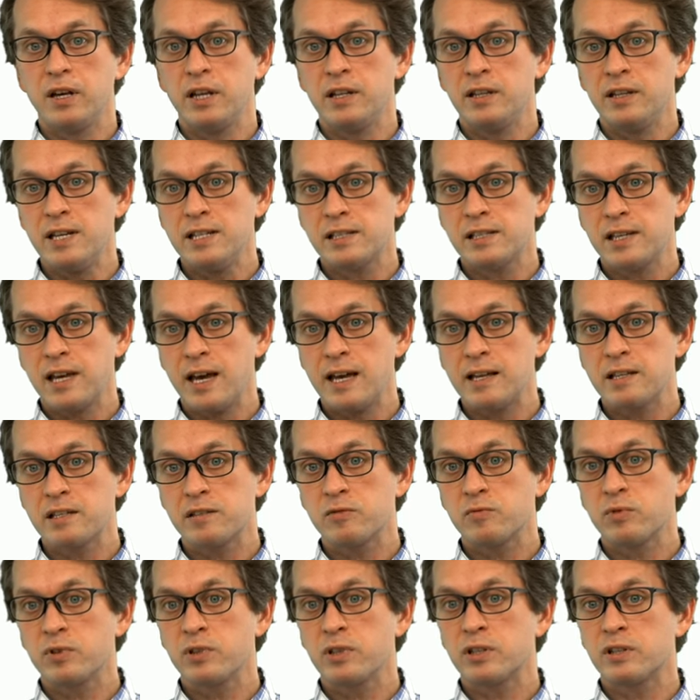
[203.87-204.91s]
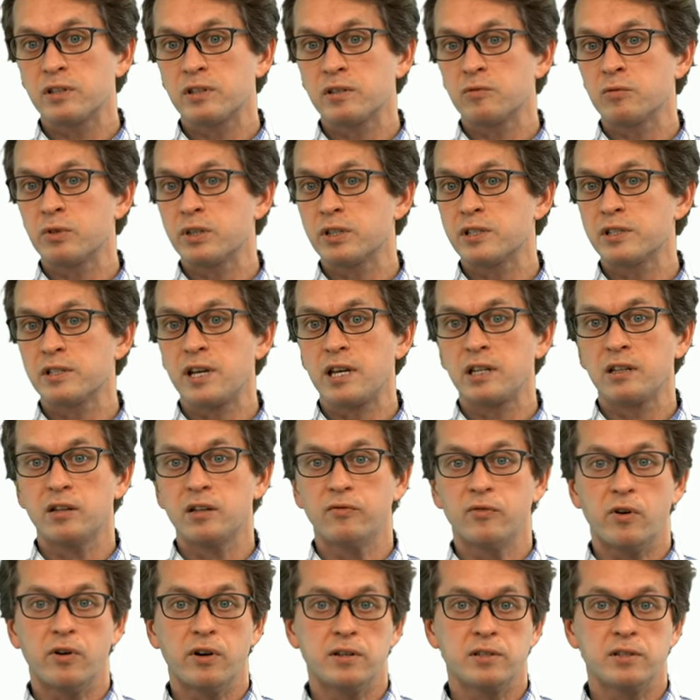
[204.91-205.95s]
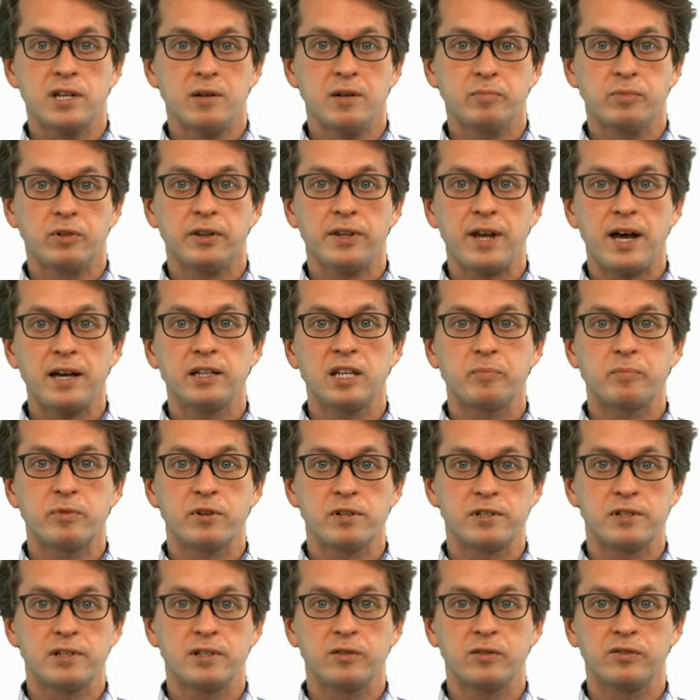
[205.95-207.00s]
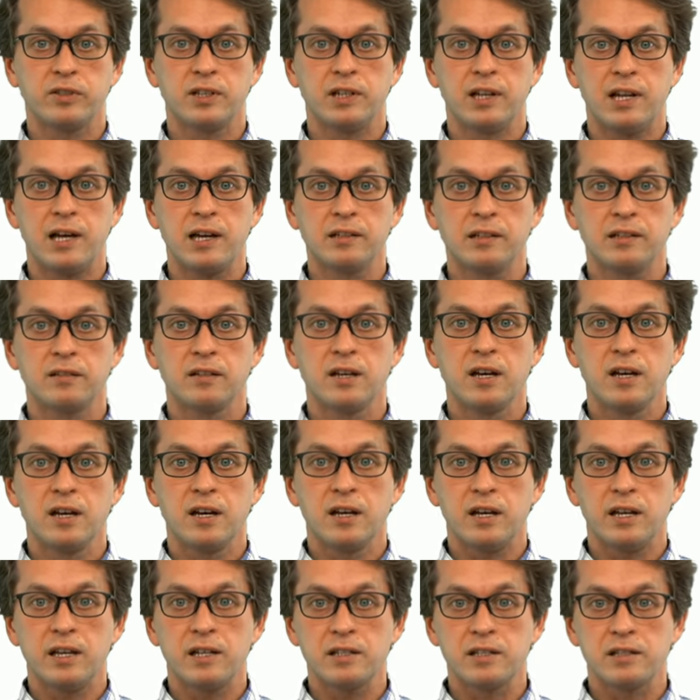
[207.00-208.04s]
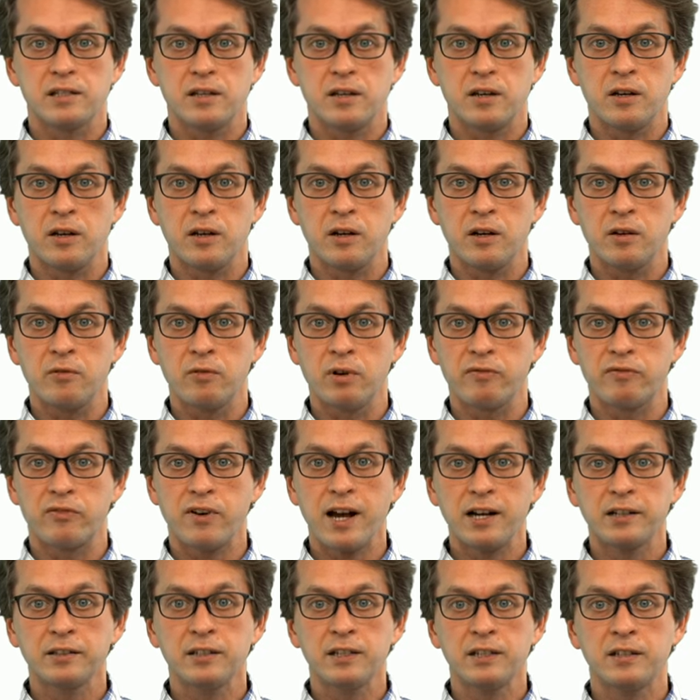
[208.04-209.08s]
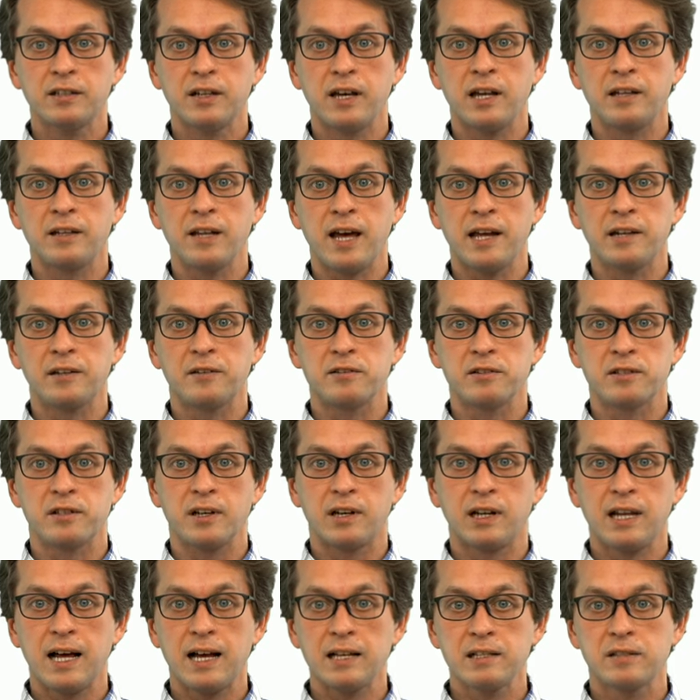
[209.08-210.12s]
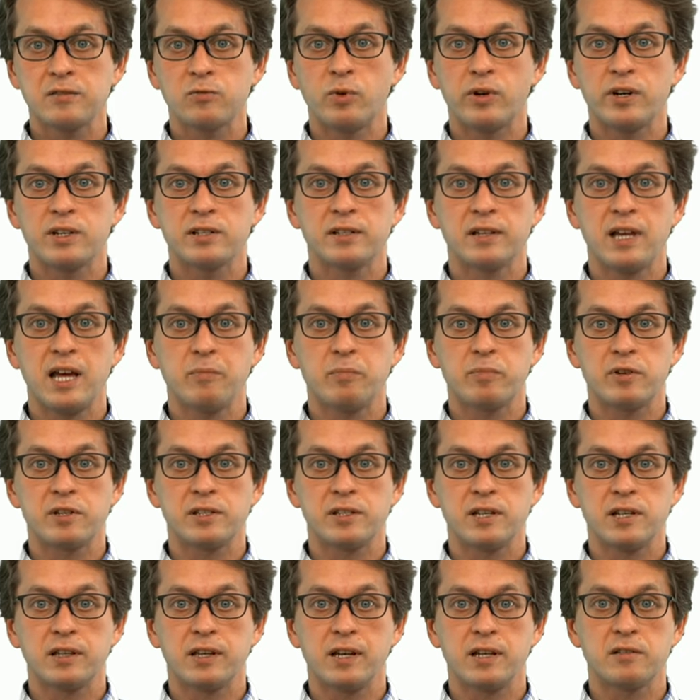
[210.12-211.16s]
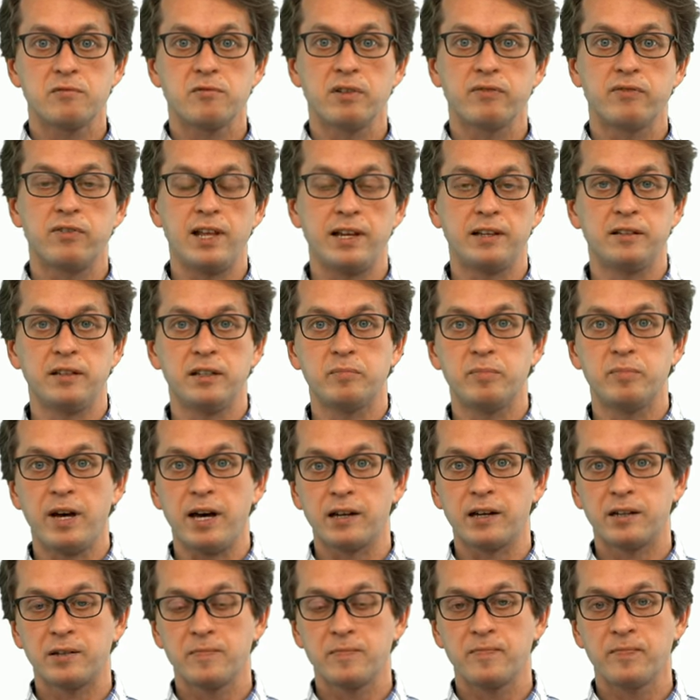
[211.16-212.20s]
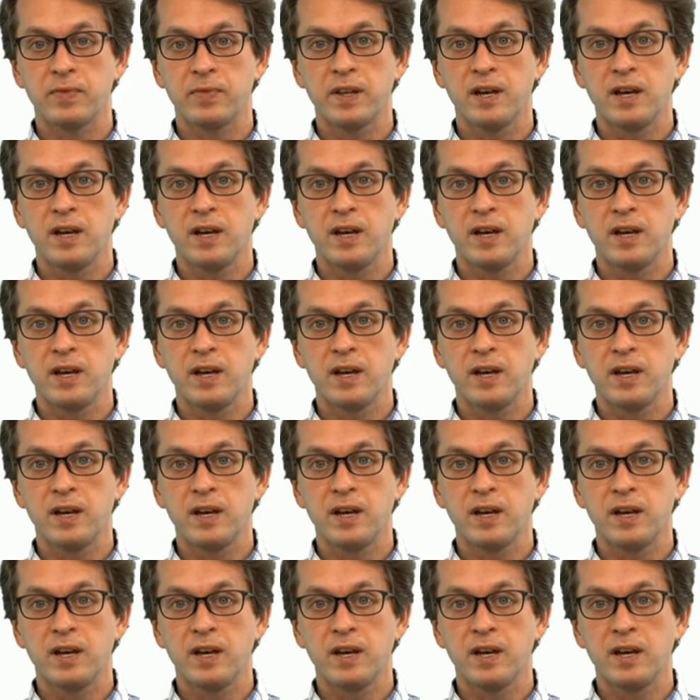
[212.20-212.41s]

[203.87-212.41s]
in this case, we're, we're saying that, for example, 90% of the light is uh, refracted and enters the glass, whereas 10% gets reflected back.